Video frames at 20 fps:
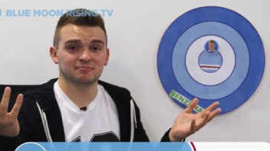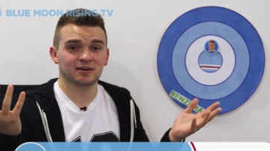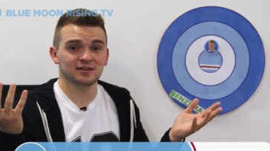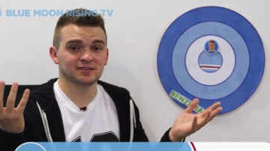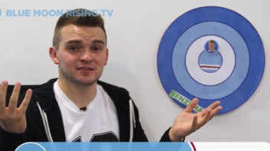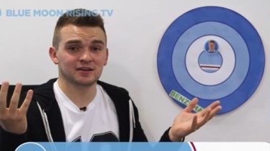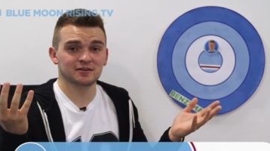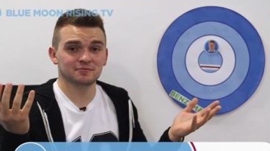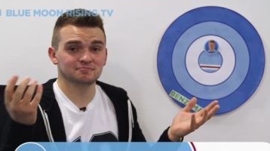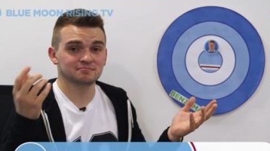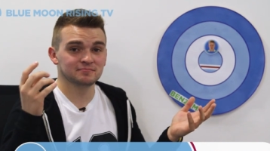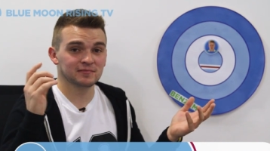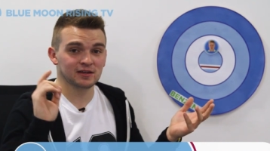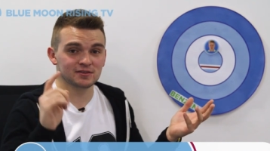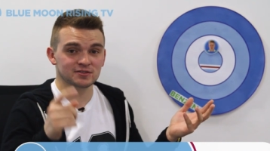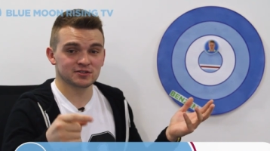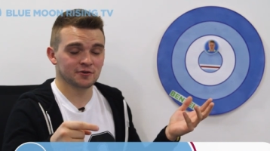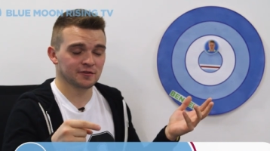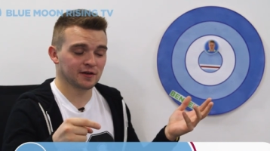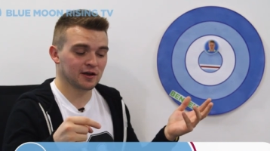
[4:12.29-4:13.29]
I don't know.
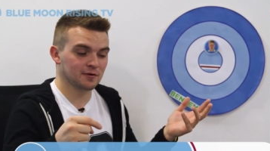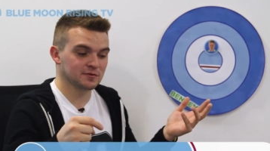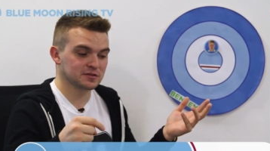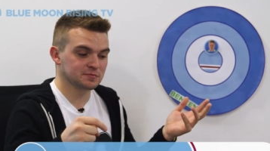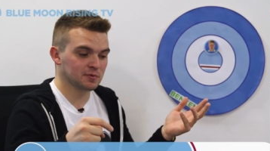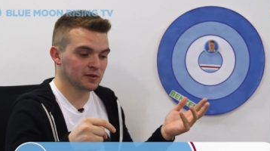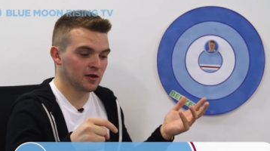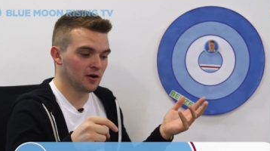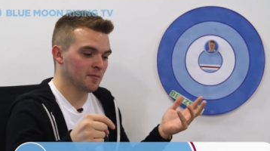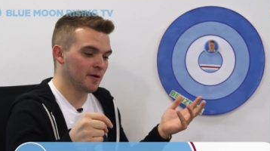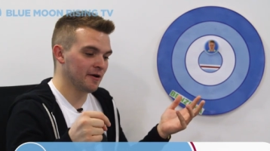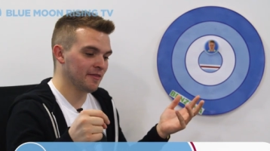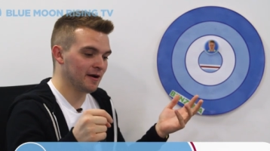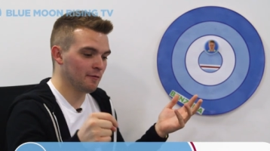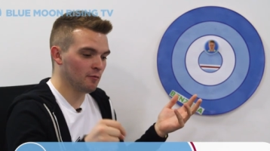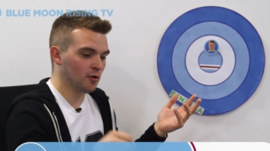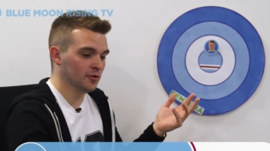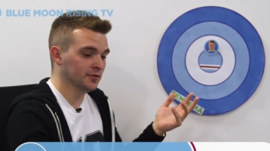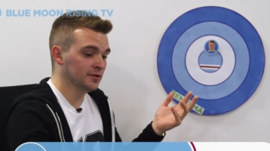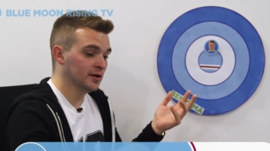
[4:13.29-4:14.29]
Let us know in the comments below about
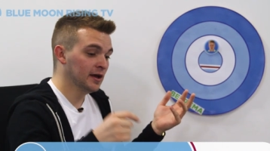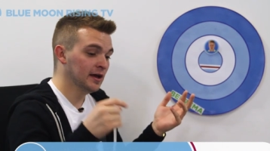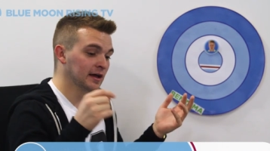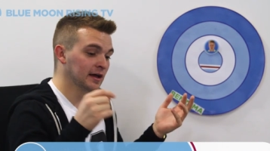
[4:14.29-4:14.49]
that one.